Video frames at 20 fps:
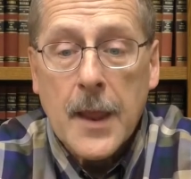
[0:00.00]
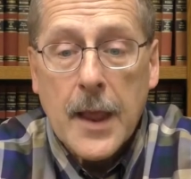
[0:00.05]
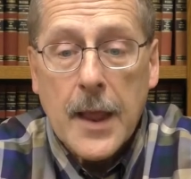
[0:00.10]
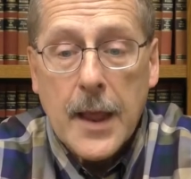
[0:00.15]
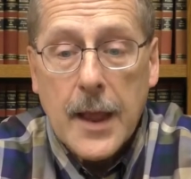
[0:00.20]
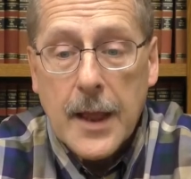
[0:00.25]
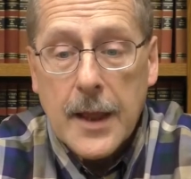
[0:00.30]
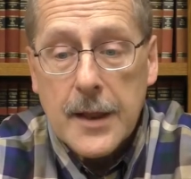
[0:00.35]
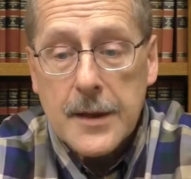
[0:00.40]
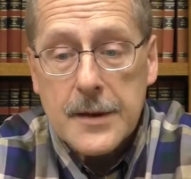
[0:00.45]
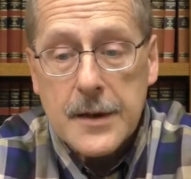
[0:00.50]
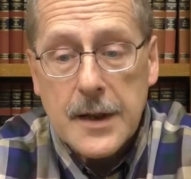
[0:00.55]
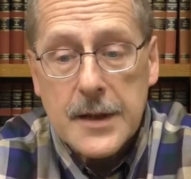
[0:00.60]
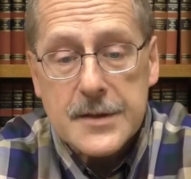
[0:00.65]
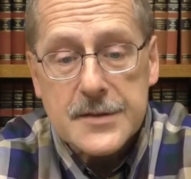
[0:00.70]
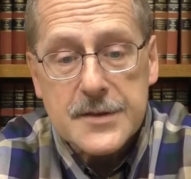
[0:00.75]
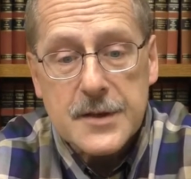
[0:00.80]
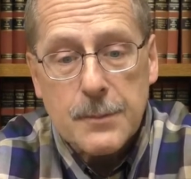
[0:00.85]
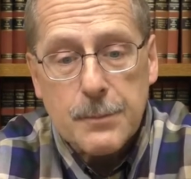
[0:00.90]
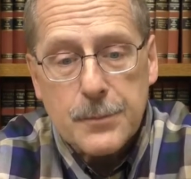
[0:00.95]
And
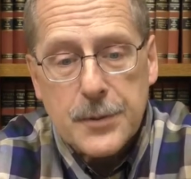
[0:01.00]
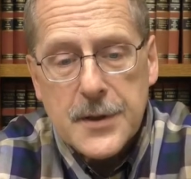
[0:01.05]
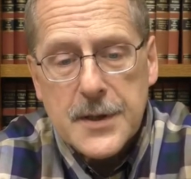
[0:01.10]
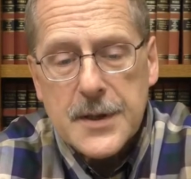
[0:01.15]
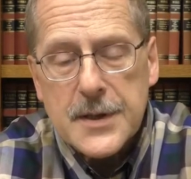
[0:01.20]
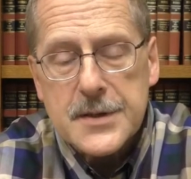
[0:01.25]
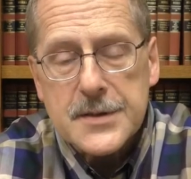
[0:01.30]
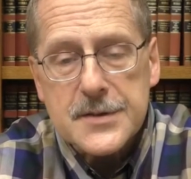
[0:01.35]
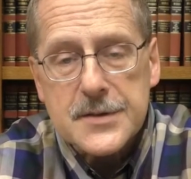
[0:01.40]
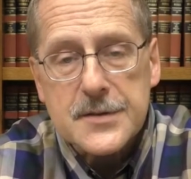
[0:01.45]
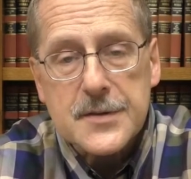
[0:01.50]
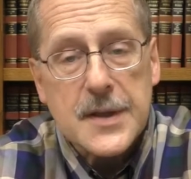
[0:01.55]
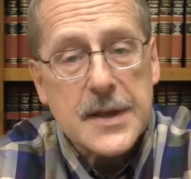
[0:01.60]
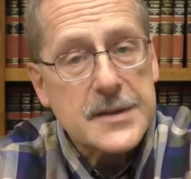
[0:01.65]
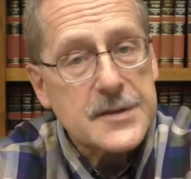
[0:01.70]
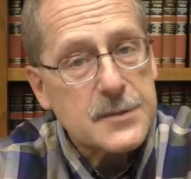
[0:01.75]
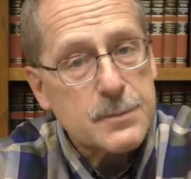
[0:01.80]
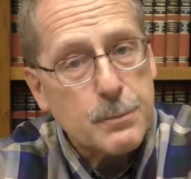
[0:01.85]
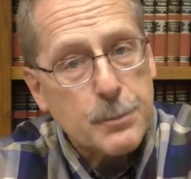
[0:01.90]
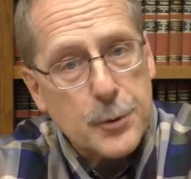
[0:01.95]
it's a peace
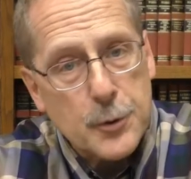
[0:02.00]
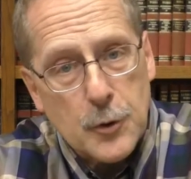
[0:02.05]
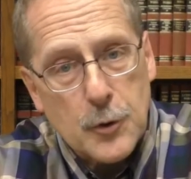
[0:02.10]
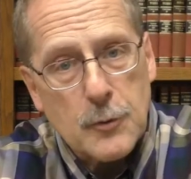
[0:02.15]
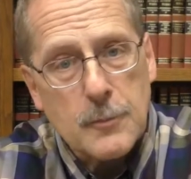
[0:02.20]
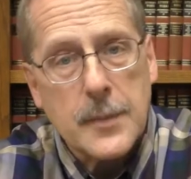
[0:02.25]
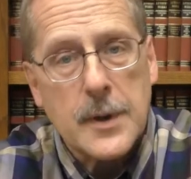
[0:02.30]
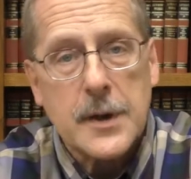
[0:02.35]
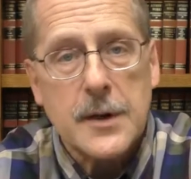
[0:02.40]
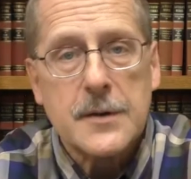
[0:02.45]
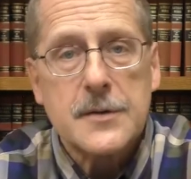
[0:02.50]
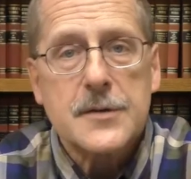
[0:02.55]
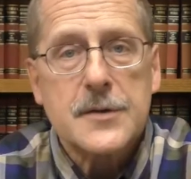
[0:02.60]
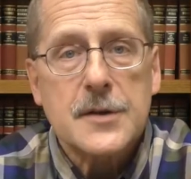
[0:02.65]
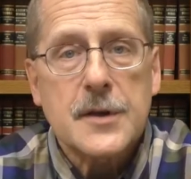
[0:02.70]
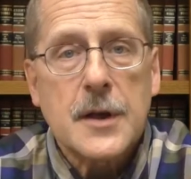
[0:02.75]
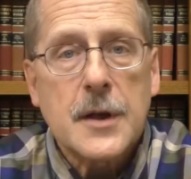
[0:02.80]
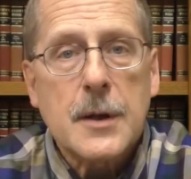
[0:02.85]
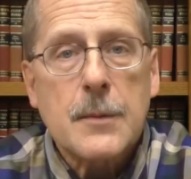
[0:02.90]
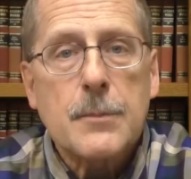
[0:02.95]
that's permanent
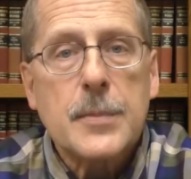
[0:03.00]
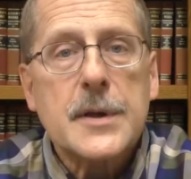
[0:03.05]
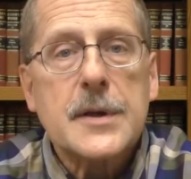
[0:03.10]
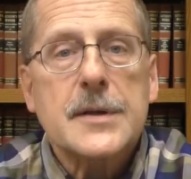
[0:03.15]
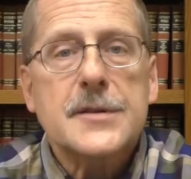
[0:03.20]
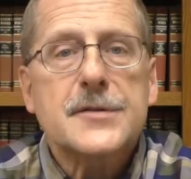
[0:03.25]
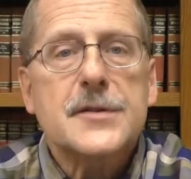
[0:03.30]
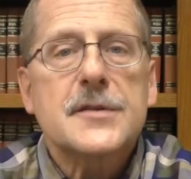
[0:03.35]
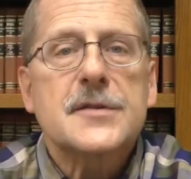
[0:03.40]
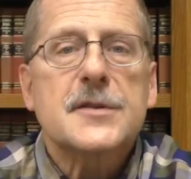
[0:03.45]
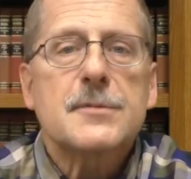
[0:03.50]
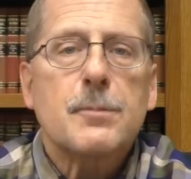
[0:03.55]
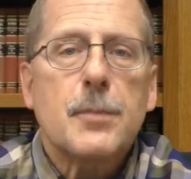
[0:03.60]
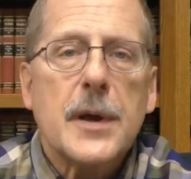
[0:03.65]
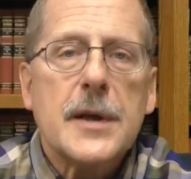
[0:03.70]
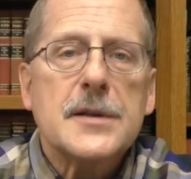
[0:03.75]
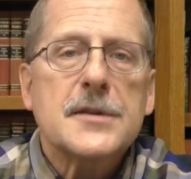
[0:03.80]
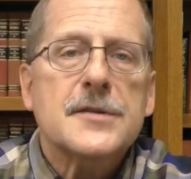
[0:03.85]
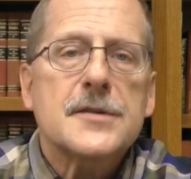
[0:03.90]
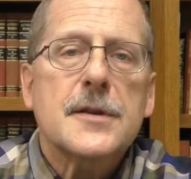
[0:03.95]
because it's
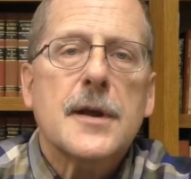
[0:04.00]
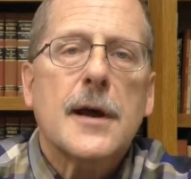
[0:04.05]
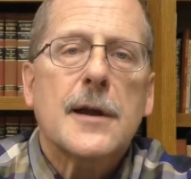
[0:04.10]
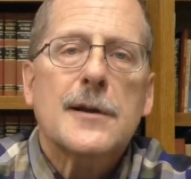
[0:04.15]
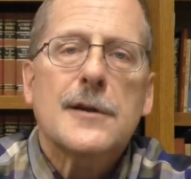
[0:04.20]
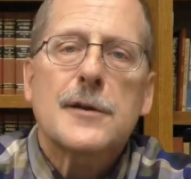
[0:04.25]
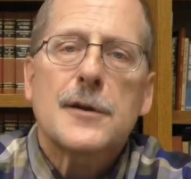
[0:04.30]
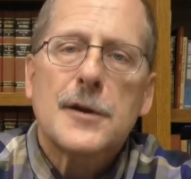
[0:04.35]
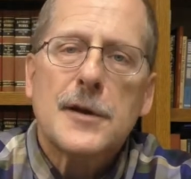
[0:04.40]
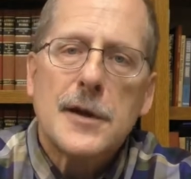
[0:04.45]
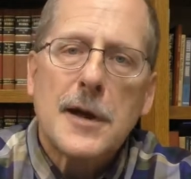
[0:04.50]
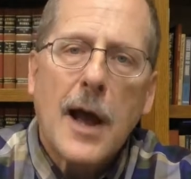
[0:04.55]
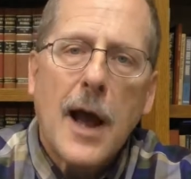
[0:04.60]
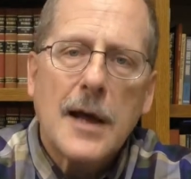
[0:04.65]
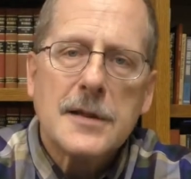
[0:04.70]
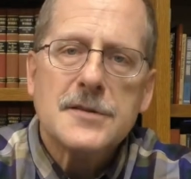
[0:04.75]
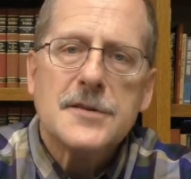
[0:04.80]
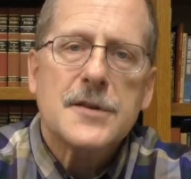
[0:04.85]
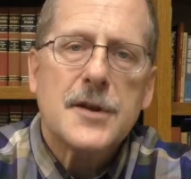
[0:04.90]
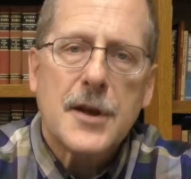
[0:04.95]
based on
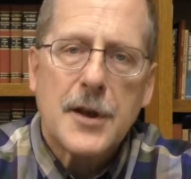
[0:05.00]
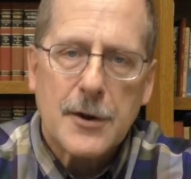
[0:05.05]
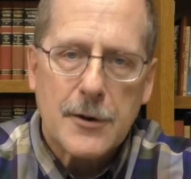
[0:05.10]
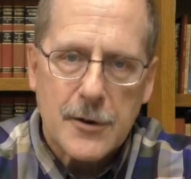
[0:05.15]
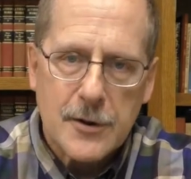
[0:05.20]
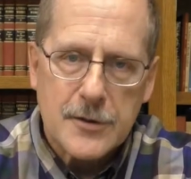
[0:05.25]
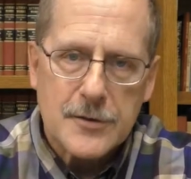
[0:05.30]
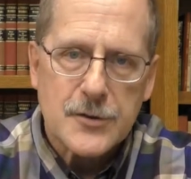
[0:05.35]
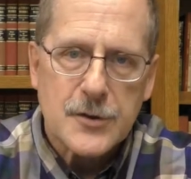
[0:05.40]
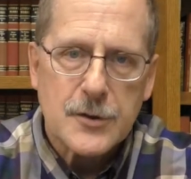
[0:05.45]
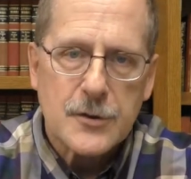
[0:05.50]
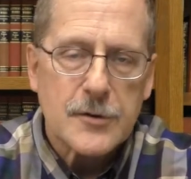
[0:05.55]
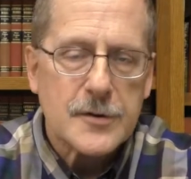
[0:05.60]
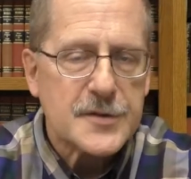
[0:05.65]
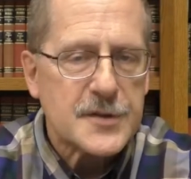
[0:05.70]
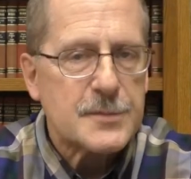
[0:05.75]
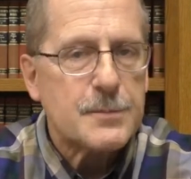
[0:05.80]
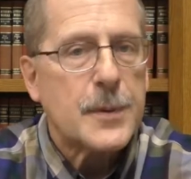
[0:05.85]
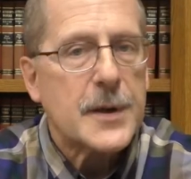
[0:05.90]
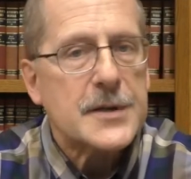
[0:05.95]
God's character,
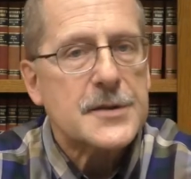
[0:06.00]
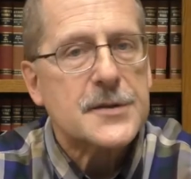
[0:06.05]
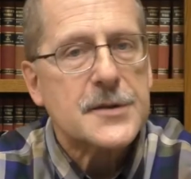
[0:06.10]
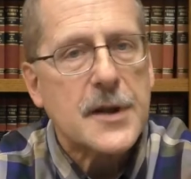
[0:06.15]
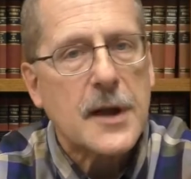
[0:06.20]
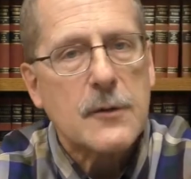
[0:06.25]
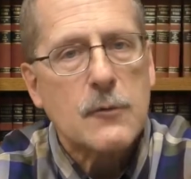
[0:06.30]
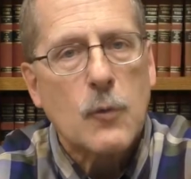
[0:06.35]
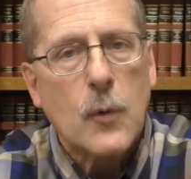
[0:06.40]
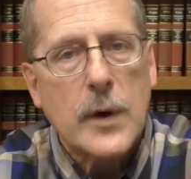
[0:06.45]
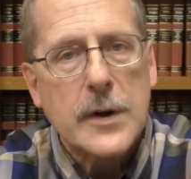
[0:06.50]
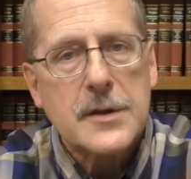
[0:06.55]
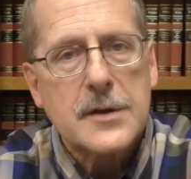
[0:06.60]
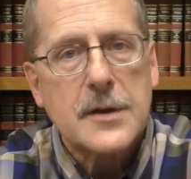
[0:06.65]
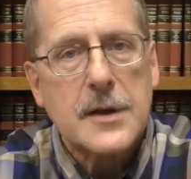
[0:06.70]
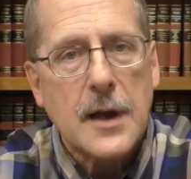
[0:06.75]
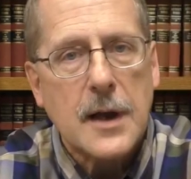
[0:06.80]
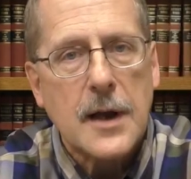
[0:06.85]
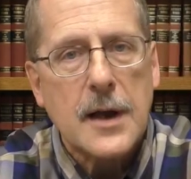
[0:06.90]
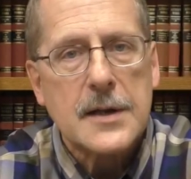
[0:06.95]
it's based on
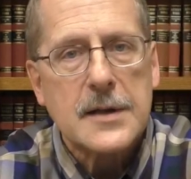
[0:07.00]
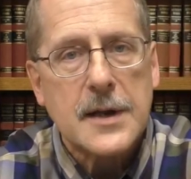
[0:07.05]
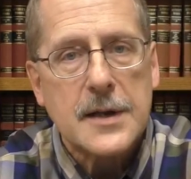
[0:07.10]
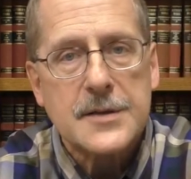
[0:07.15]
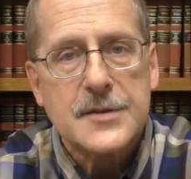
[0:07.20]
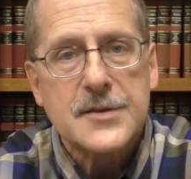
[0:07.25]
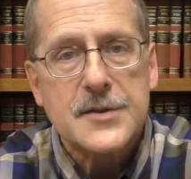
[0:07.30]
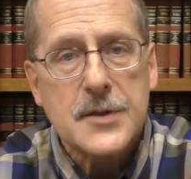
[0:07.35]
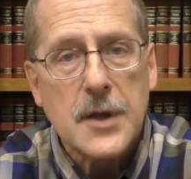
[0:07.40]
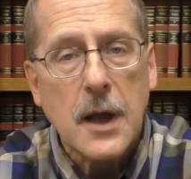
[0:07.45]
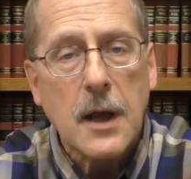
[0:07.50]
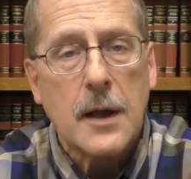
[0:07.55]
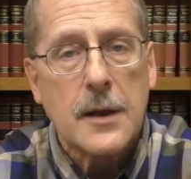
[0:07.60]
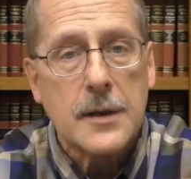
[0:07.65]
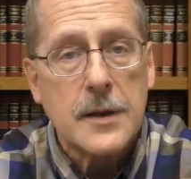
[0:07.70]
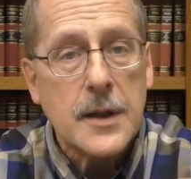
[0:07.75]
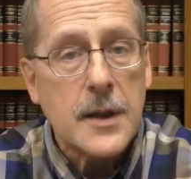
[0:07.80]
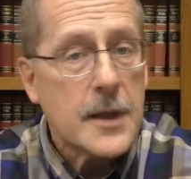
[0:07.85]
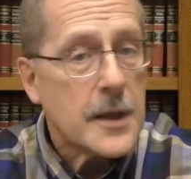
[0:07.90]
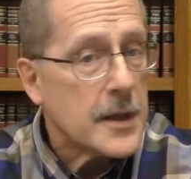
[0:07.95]
what God has
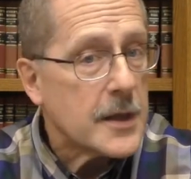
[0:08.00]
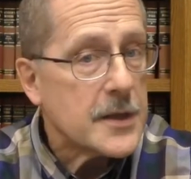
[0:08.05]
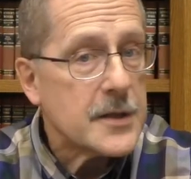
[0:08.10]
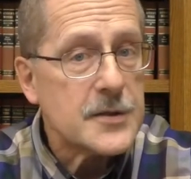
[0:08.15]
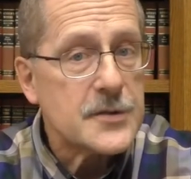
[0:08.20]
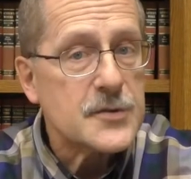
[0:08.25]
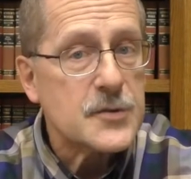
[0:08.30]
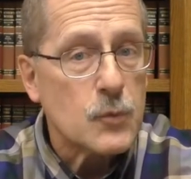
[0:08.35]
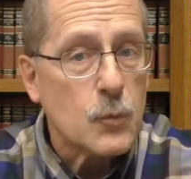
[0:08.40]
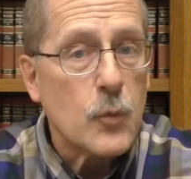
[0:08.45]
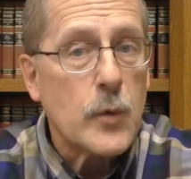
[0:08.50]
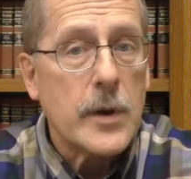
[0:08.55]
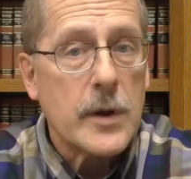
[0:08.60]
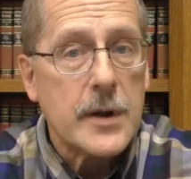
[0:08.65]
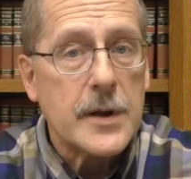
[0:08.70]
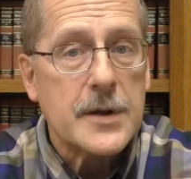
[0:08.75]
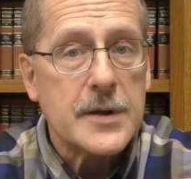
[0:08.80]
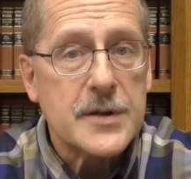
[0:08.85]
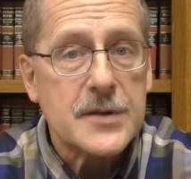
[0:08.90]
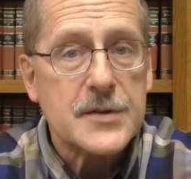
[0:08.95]
done, His
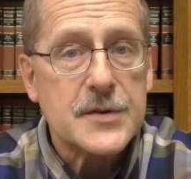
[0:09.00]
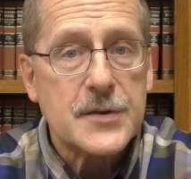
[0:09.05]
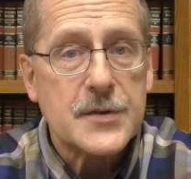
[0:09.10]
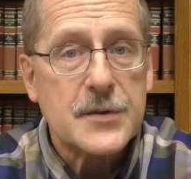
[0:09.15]
willingness